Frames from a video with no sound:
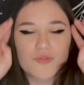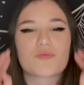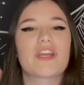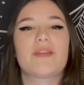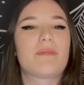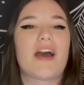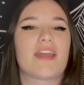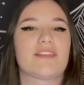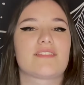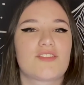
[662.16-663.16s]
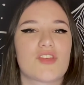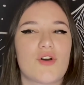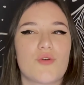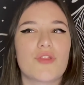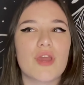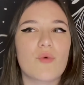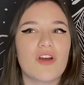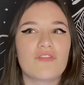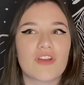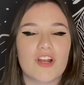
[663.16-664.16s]
read minds, so they
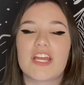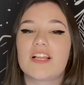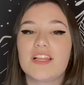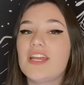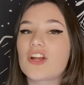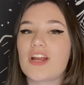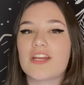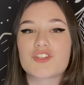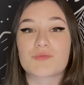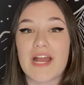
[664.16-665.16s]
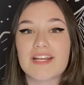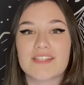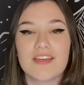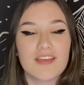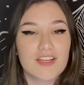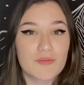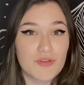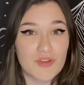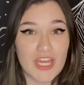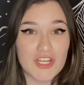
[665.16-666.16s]
want very clear and direct
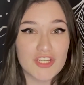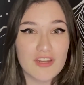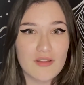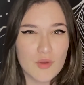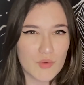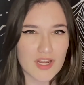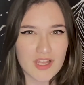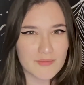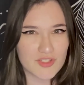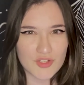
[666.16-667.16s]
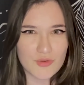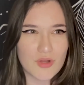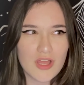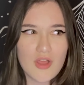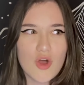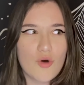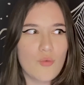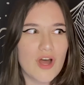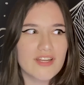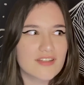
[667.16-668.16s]
communication when it comes to
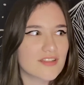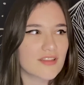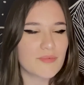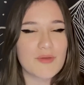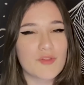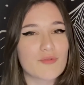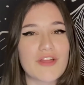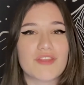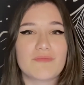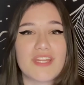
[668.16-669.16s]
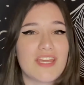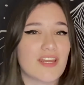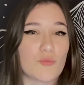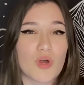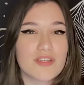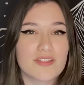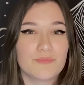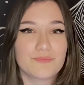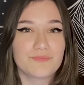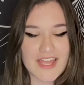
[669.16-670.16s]
what the people around them need and want.
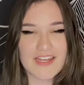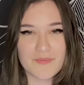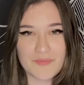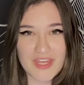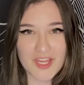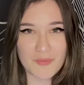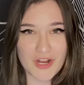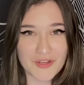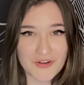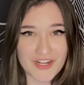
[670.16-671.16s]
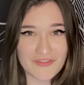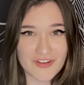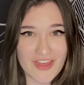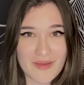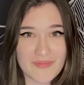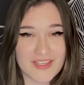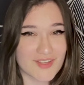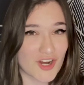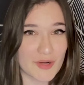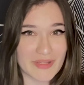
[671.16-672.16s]
And a big priority for them is
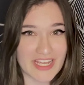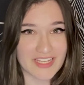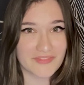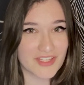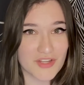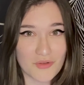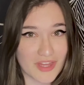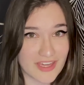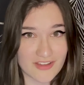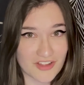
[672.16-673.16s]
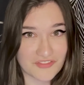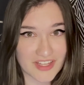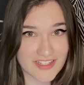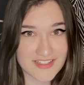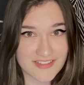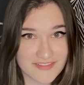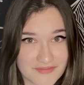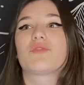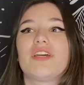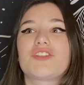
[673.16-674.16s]
harmony. They don't like conflict.
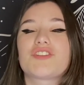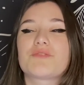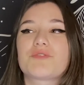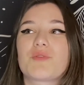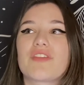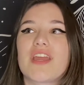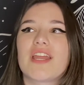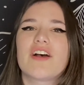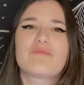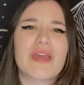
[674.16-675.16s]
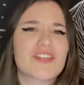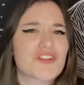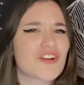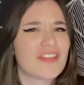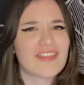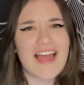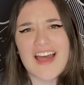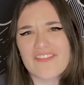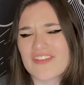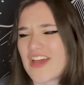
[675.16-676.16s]
Relationships where they can have banter and
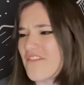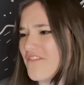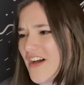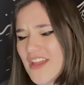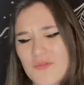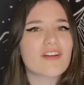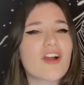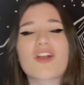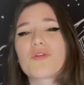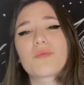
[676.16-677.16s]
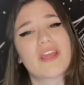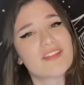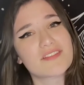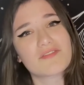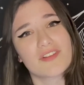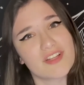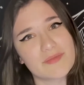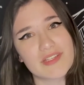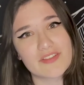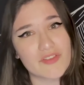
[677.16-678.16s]
laugh and have fun are great for
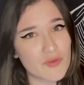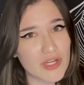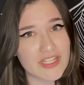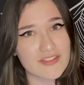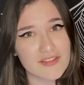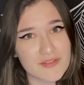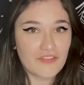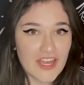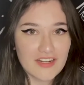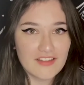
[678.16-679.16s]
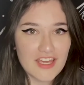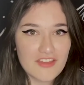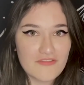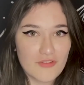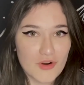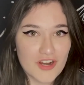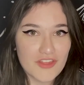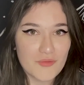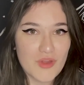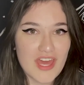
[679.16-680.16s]
dismissive avoidance. Finally,
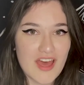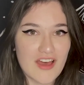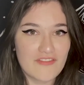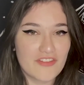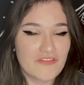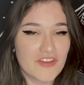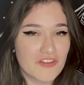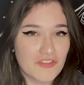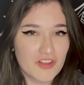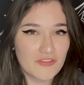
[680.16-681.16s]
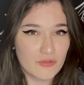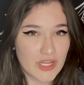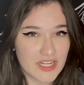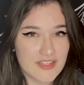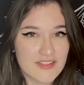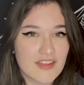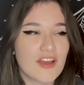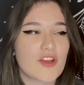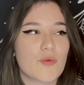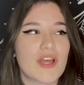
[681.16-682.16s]
fourth, we have the fearful avoidant,
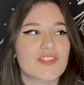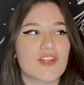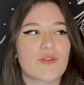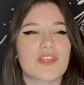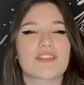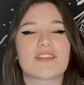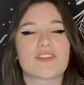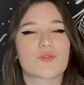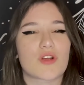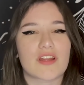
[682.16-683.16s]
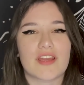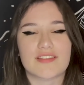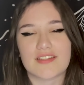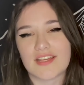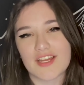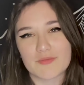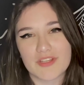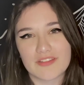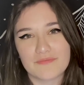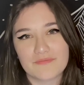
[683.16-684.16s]
otherwise known as the disorganized
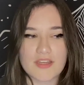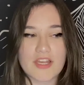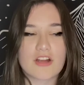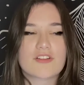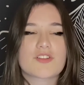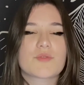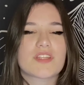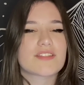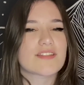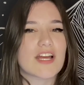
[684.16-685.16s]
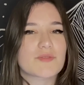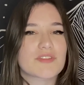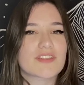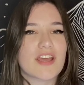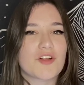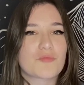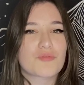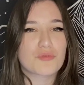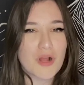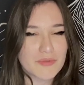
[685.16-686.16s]
attachment. Characters with this attachment style
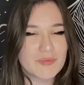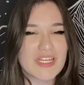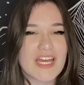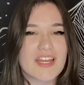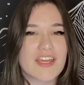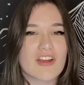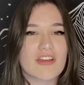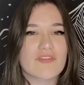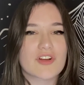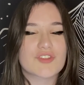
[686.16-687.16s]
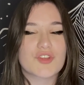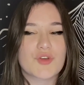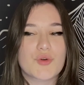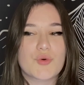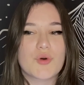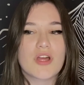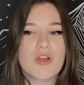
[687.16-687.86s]
probably had caregivers who